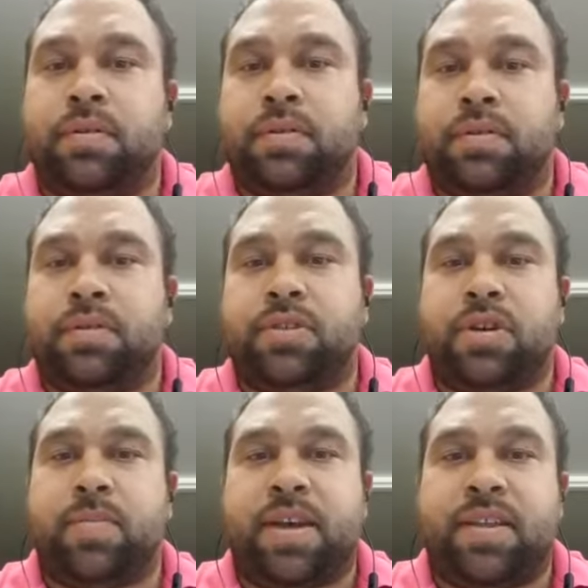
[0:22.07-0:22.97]
Sorry
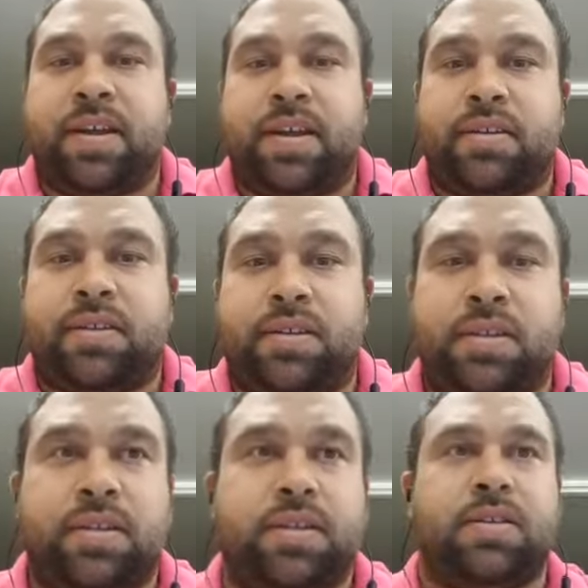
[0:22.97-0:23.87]
about that, just
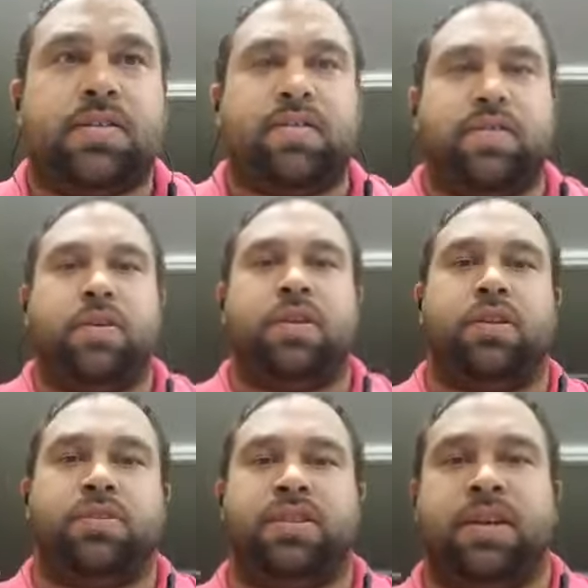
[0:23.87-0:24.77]
a few
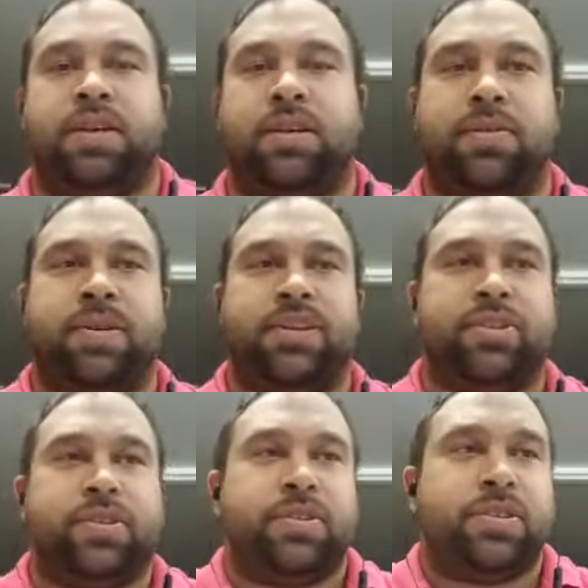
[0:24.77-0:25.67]
little technical
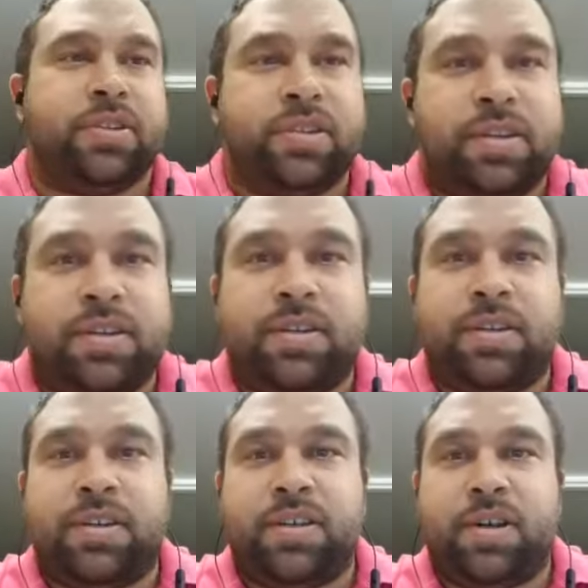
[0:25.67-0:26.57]
issues.
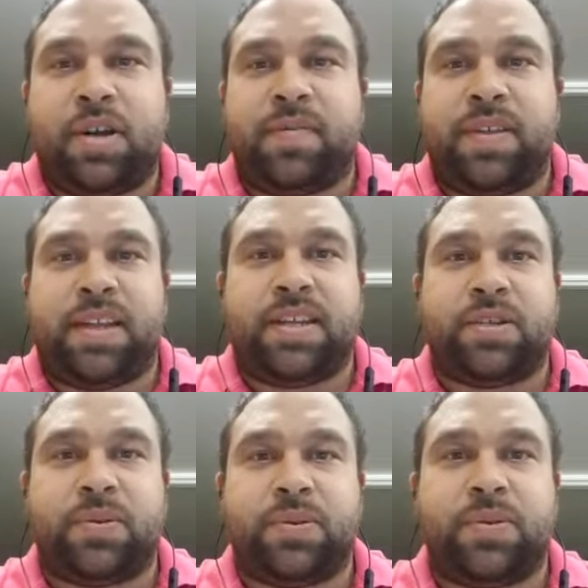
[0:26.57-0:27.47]
Hopefully that's
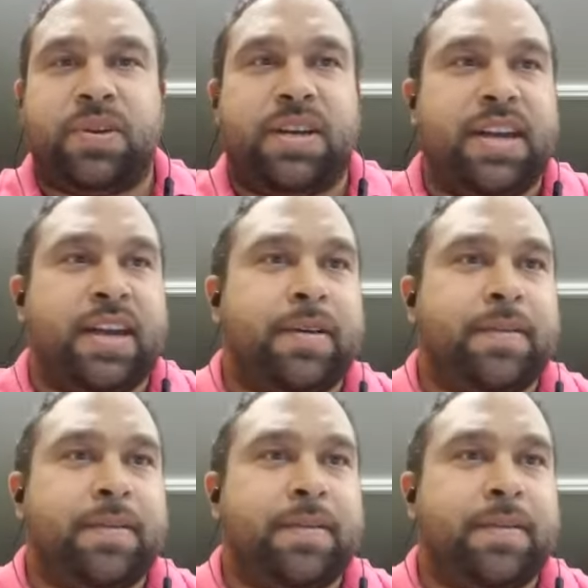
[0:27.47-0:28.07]
all sorted now.